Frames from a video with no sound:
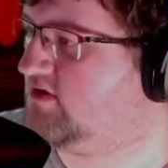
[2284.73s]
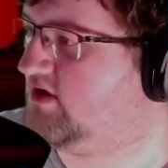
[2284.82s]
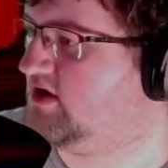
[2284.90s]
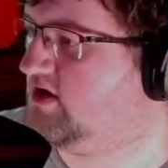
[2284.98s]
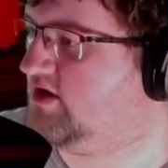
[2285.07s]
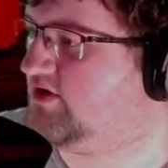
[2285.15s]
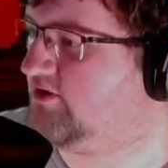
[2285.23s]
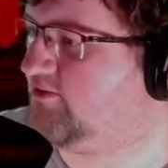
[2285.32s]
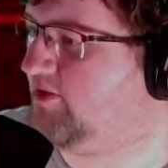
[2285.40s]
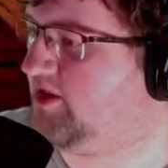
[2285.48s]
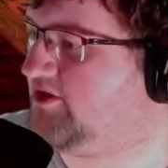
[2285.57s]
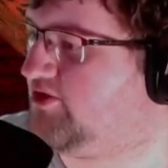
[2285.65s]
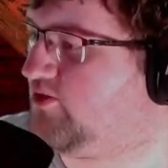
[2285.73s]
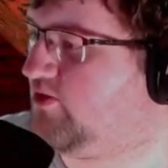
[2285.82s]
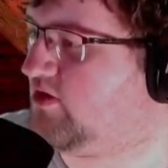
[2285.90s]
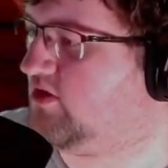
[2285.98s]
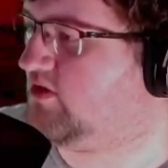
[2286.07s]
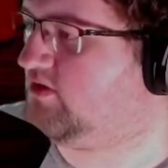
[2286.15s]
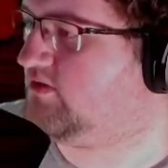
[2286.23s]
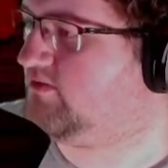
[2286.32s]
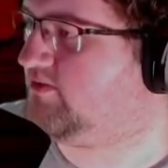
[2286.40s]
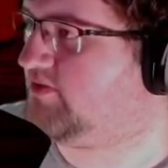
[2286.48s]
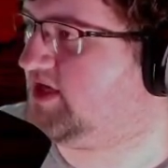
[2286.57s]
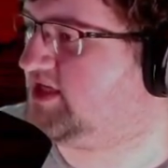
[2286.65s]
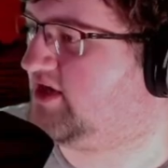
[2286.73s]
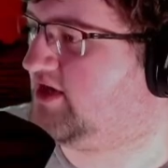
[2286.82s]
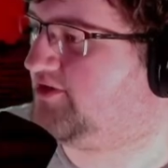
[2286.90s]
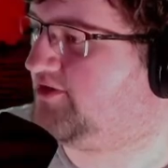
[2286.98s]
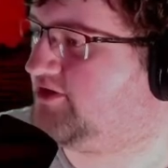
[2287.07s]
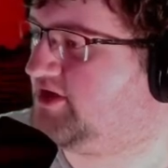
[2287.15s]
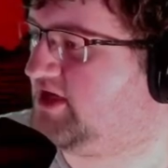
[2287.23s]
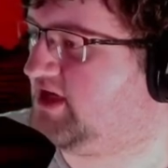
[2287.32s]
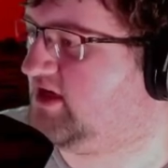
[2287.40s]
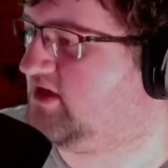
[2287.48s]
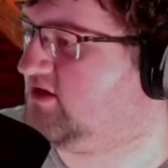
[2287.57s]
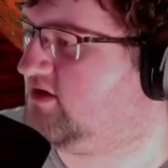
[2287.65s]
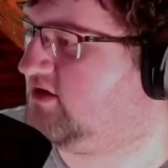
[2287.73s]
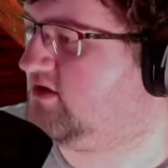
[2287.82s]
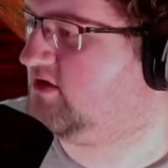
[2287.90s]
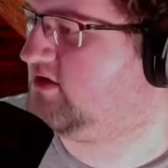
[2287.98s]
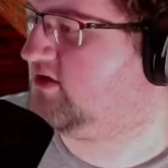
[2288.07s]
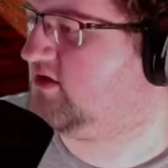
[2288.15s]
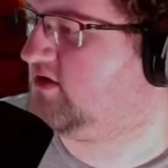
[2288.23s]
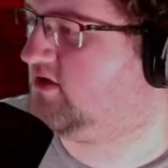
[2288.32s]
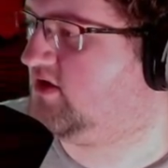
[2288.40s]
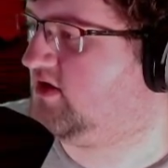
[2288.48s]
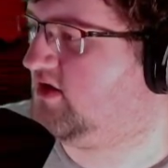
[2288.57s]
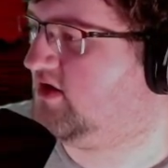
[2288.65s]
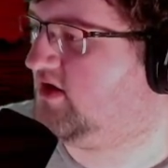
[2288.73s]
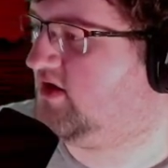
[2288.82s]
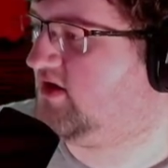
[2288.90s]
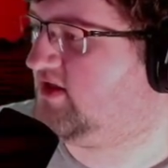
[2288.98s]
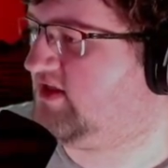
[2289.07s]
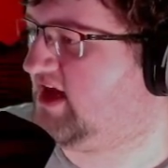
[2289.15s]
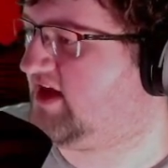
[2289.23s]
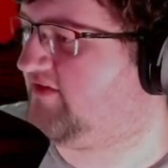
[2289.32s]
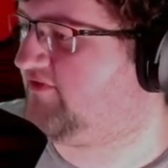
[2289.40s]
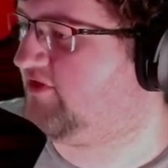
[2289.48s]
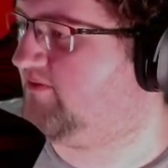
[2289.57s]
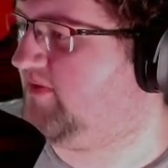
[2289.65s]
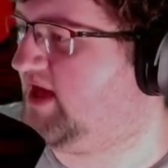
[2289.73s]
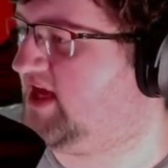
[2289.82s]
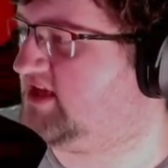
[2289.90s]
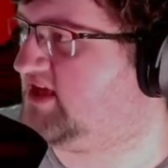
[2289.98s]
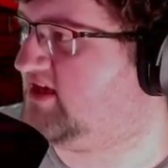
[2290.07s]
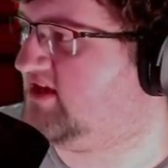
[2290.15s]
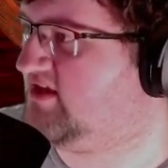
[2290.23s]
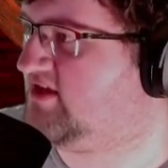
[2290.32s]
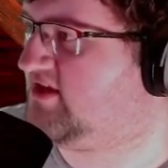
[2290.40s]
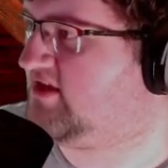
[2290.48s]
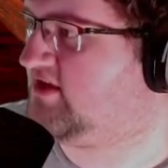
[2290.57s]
So let's play the squirrel, play child 13, sack it for the mantis.